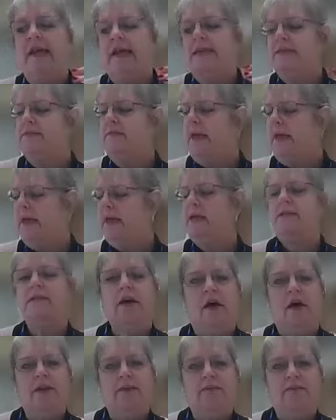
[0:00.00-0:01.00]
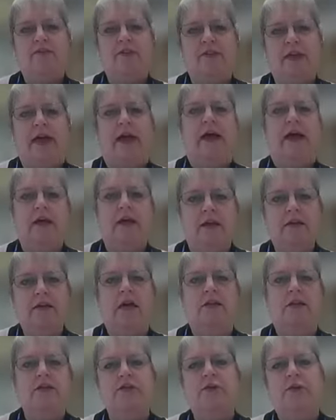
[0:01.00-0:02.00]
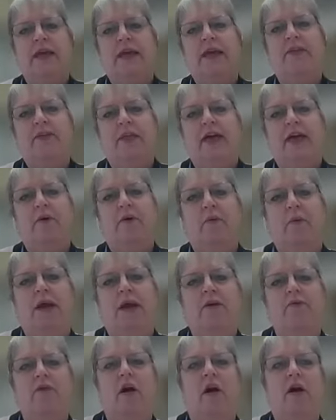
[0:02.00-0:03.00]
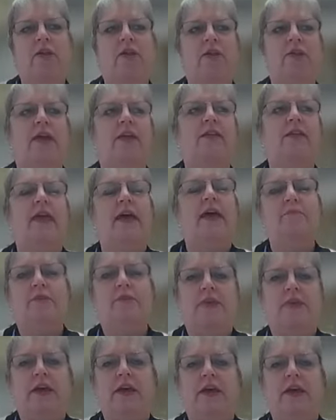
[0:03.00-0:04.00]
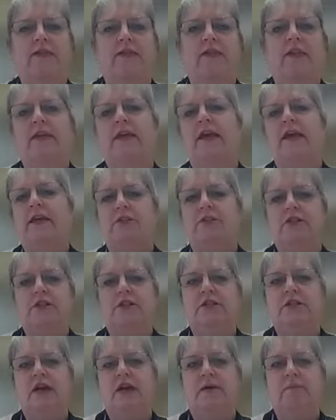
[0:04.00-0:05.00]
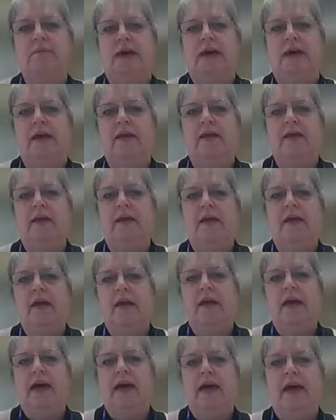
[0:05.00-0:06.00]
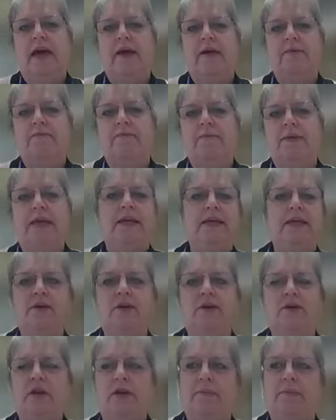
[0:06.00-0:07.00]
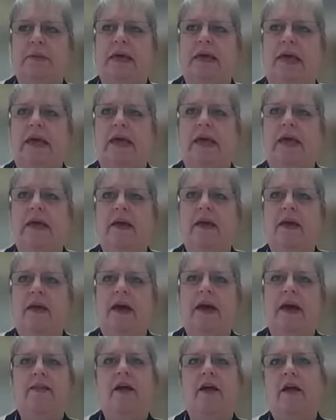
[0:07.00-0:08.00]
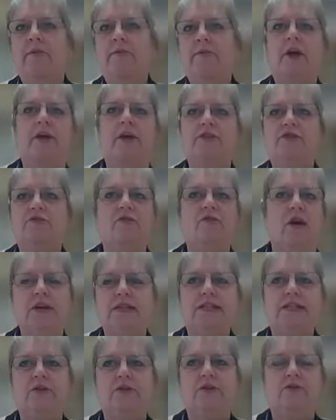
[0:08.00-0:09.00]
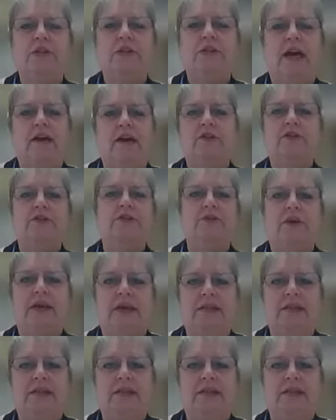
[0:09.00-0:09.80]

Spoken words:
Let's make a time for that, and doing it that way, rather than them thinking that they can just come in and bleat on at me and I'm going to write it all down and do it